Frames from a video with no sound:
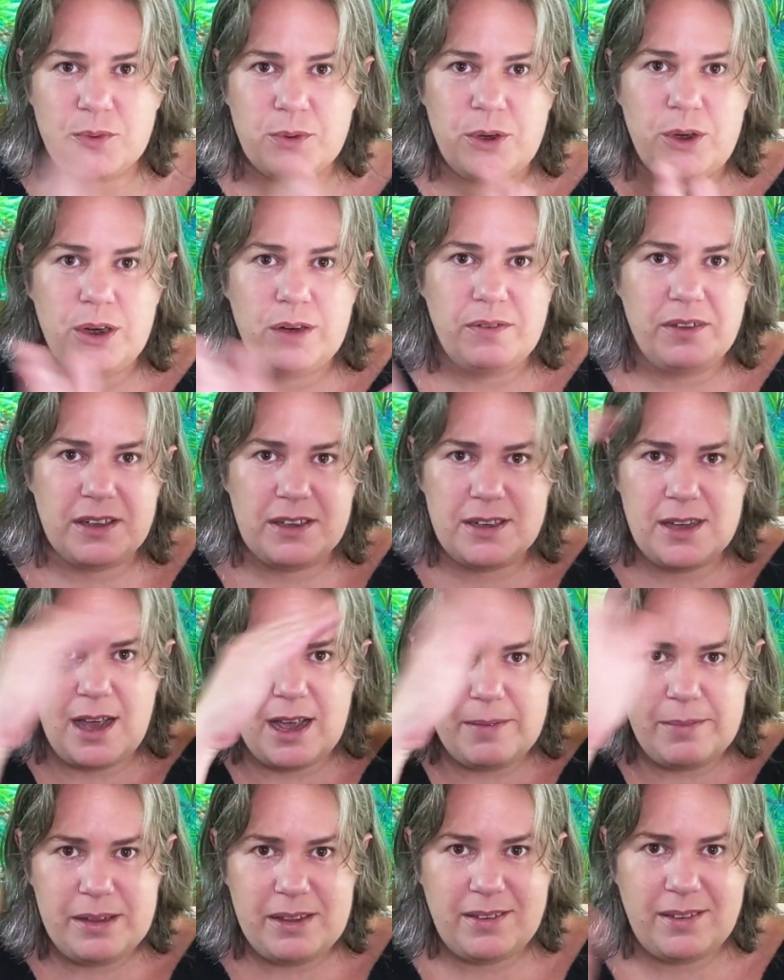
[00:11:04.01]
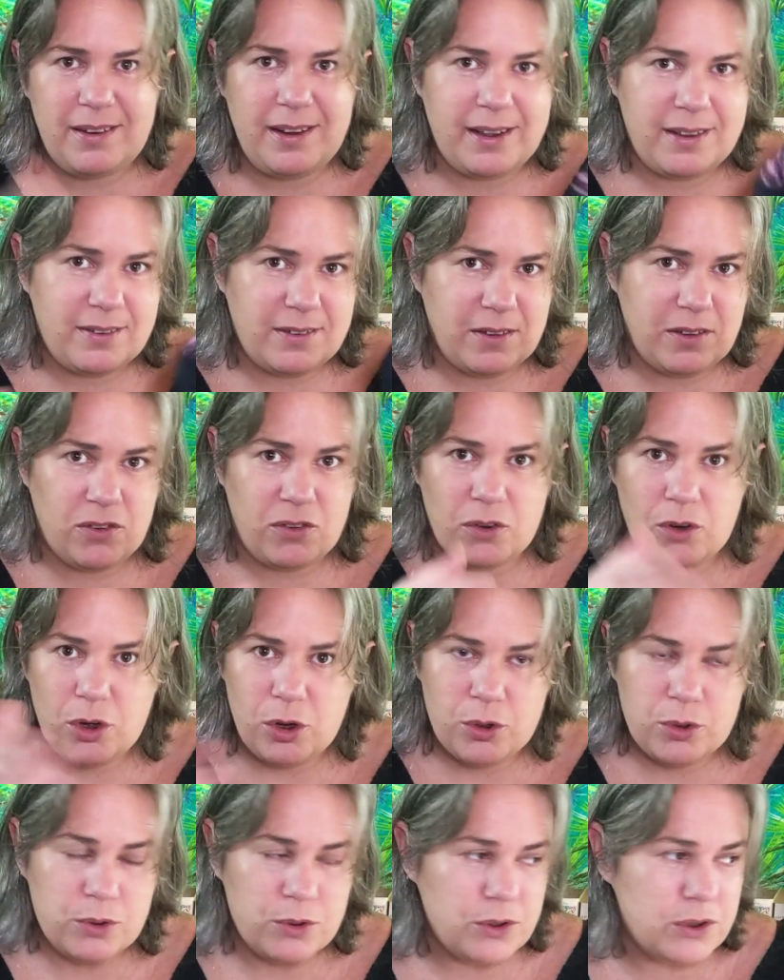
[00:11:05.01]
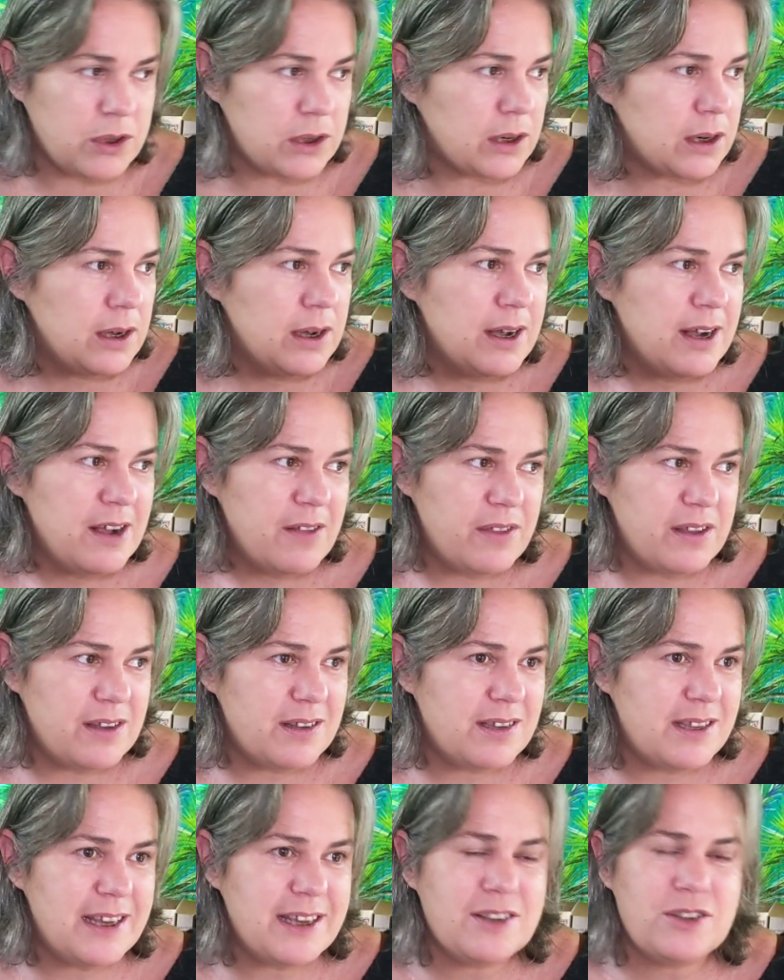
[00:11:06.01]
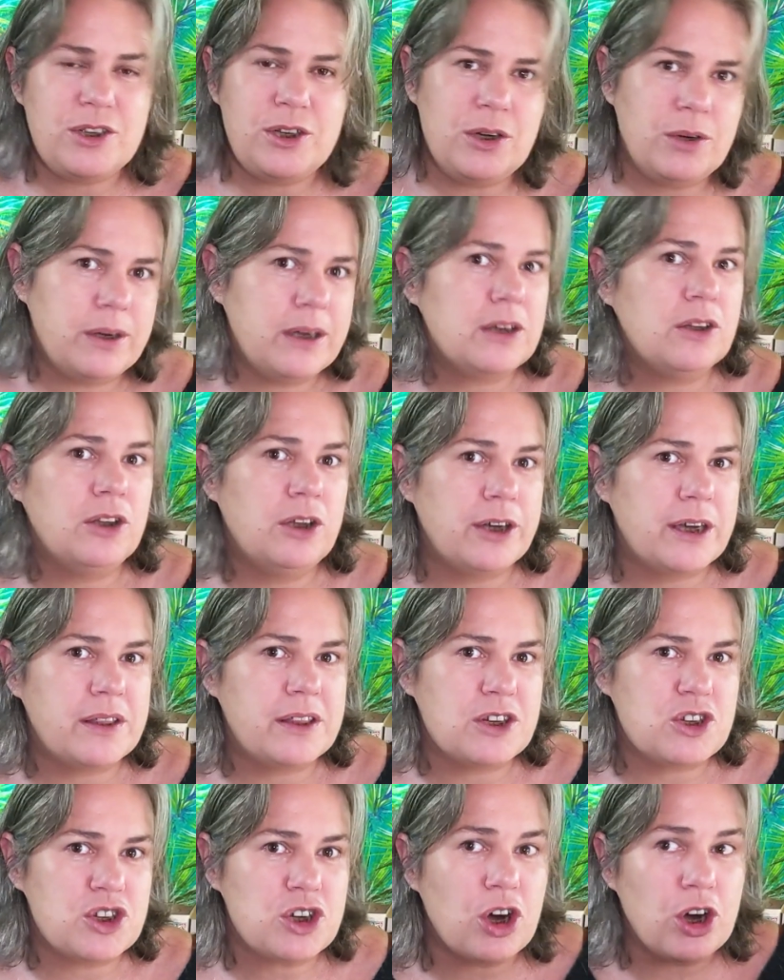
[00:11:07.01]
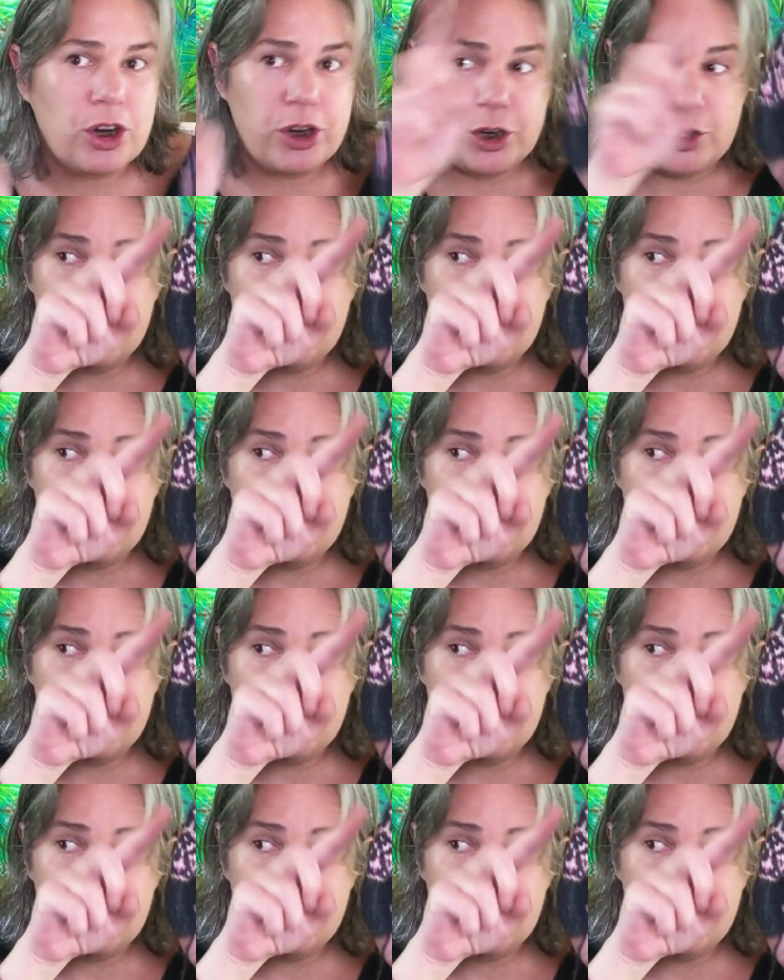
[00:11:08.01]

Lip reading: when you have like diamonds and X's and O's and these things. You don't need to look at the chart.